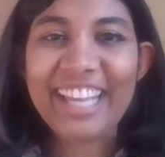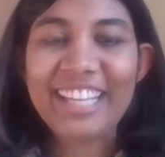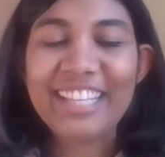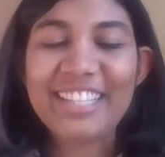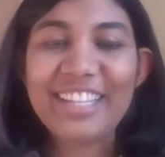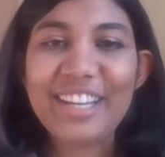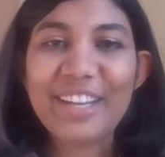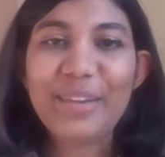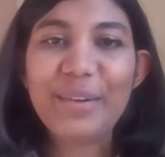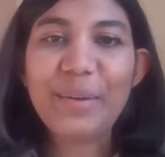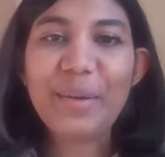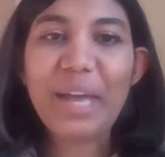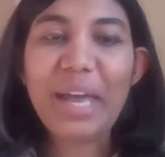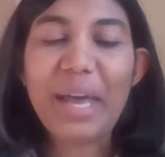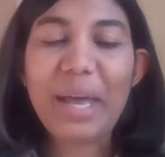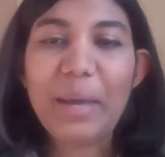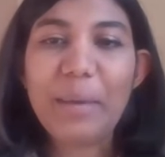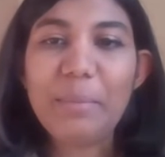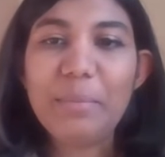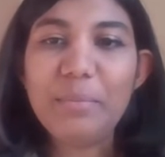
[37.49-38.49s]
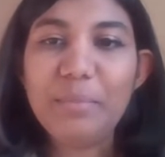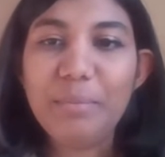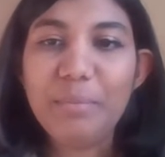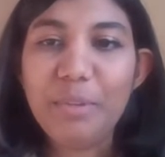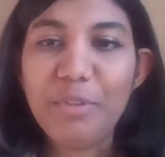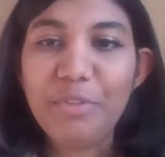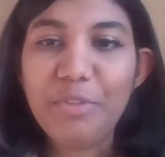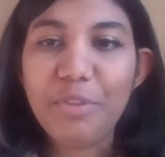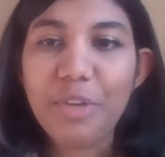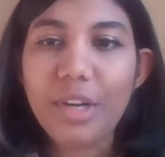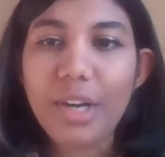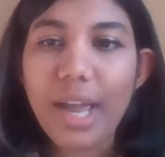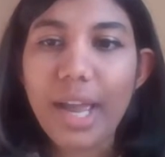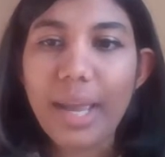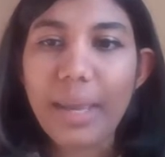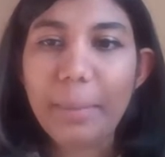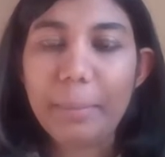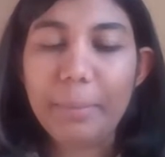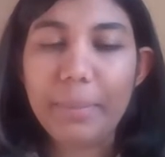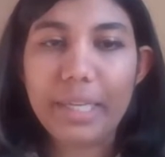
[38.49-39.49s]
So before
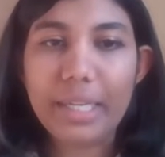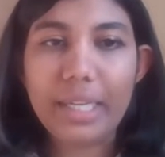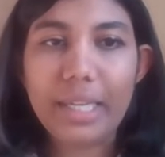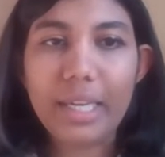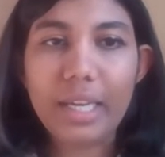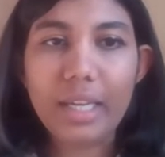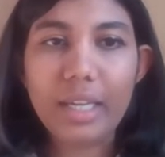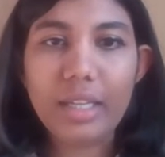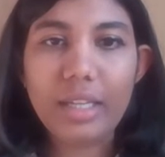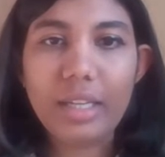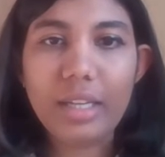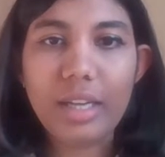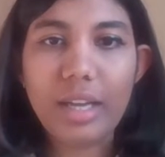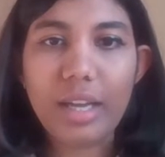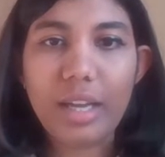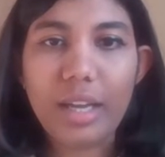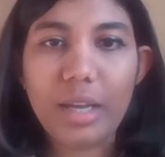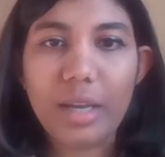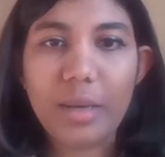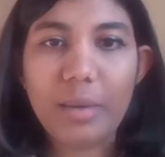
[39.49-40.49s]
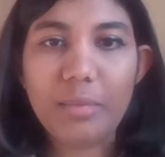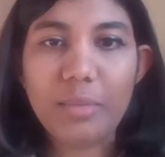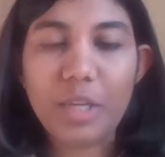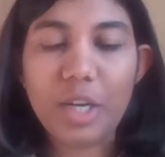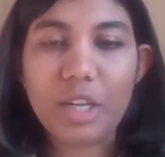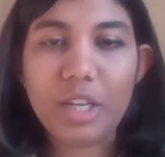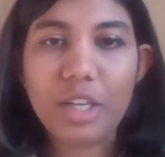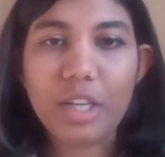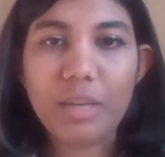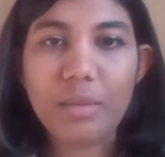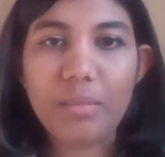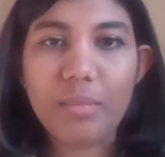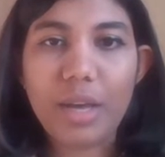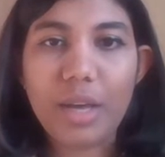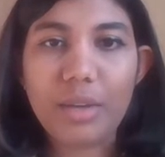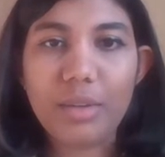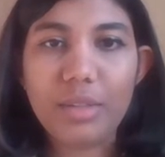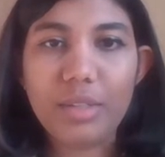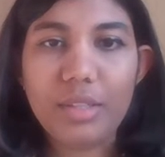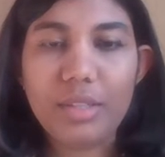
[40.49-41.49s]
I begin talking
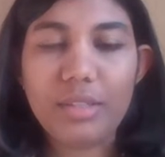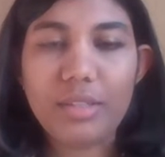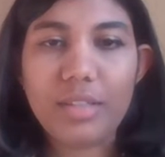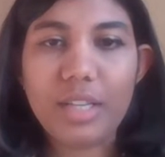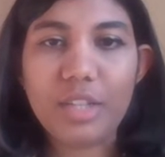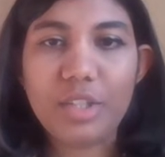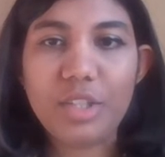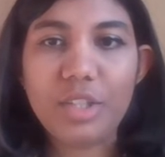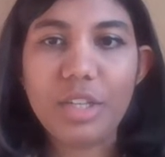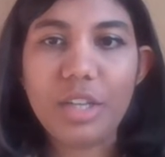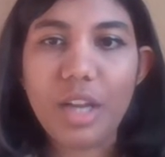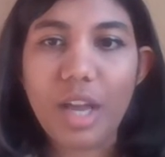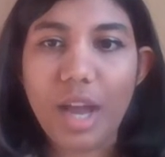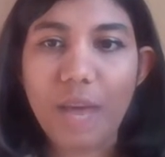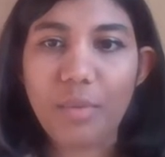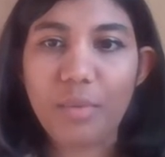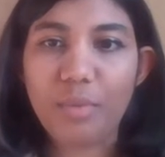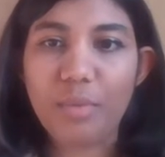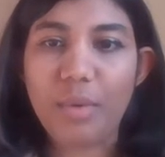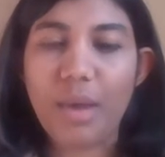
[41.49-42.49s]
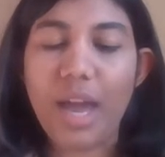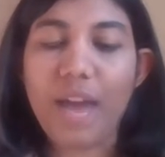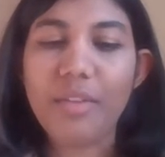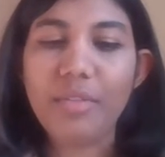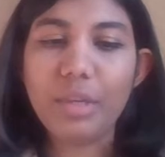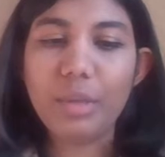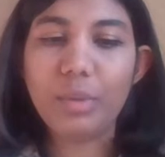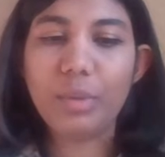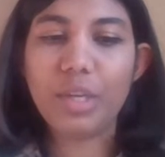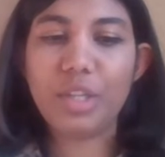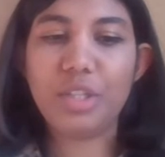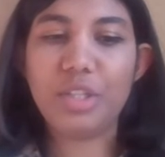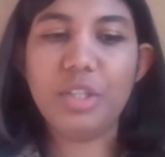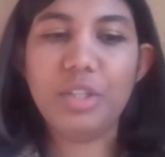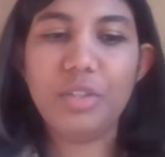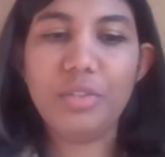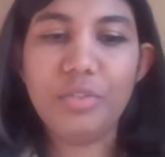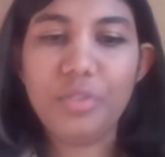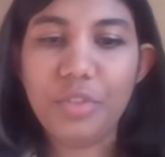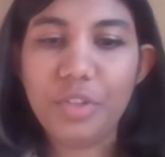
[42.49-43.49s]
about this session, I have a
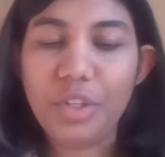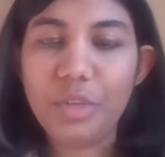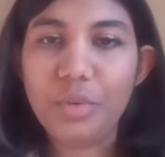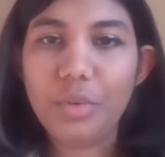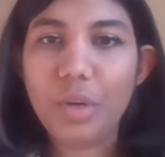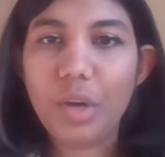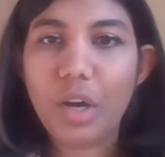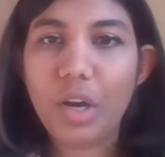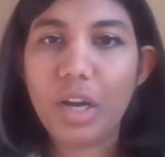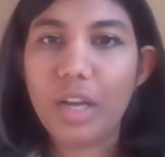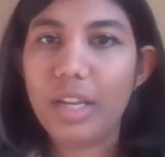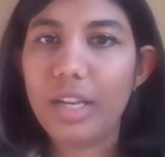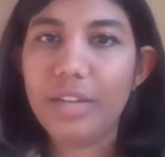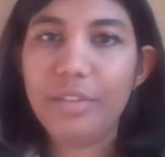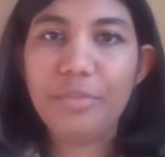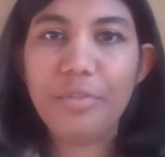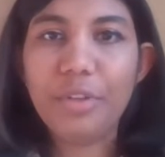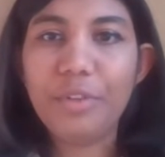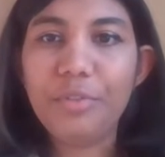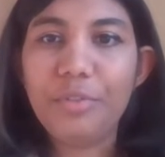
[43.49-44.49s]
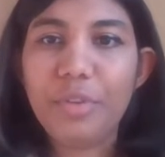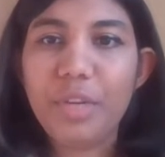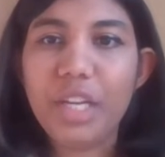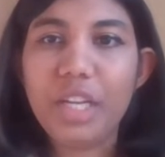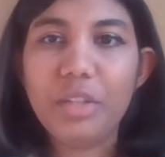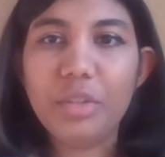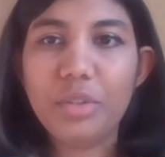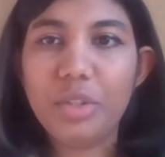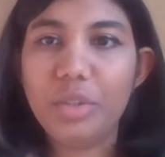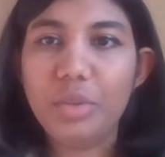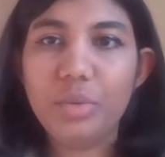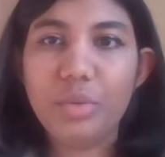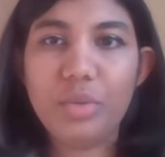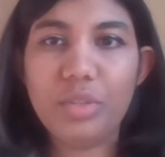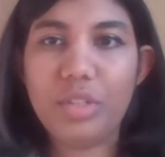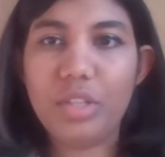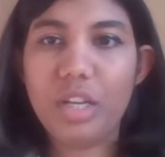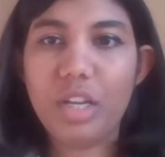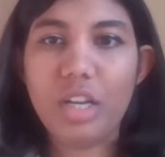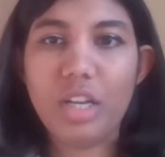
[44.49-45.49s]
question for you all, and feel free to
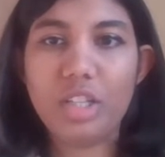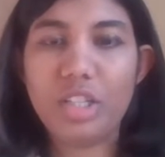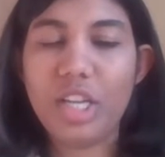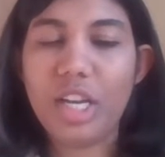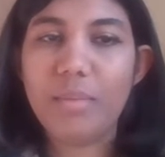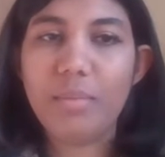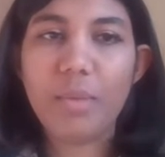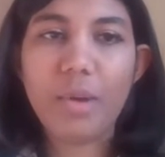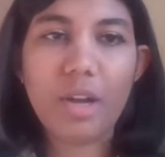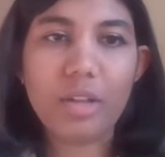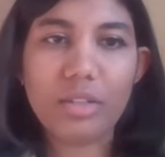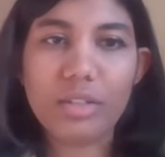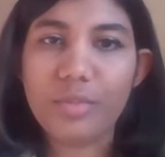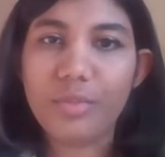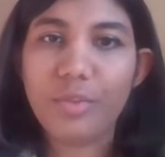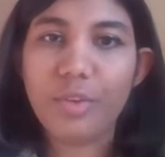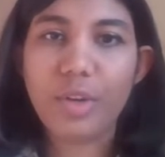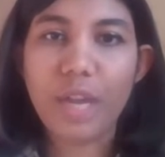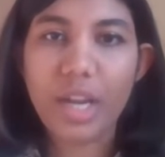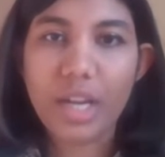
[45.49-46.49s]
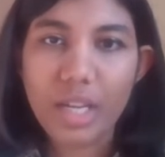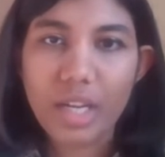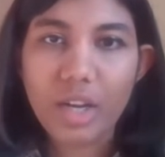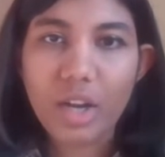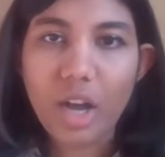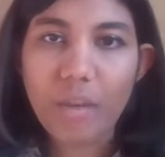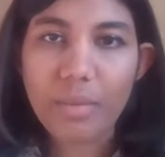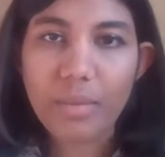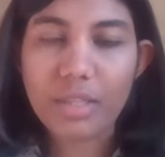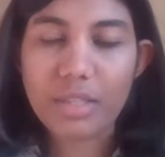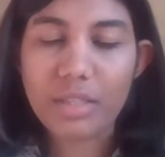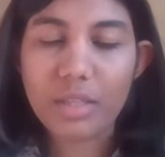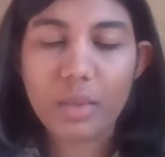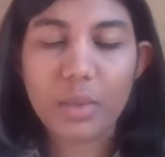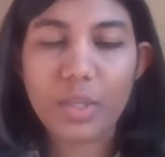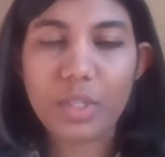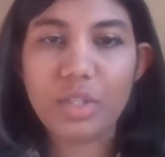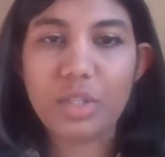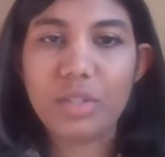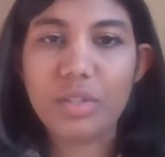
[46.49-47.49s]
use the chat box for any comments or
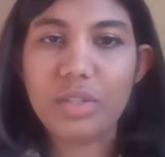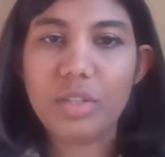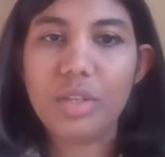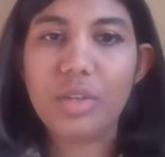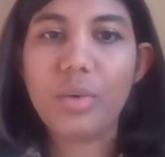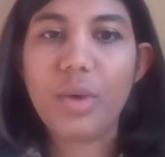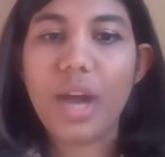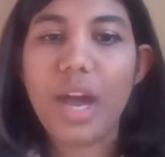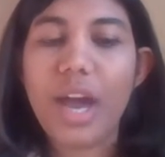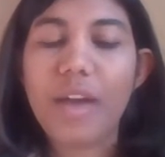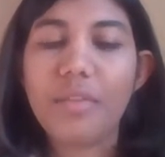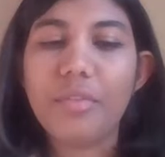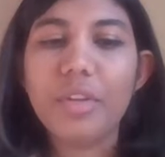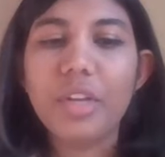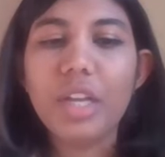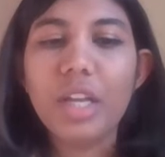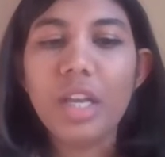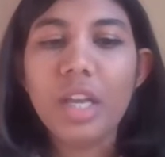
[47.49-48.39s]
questions you have.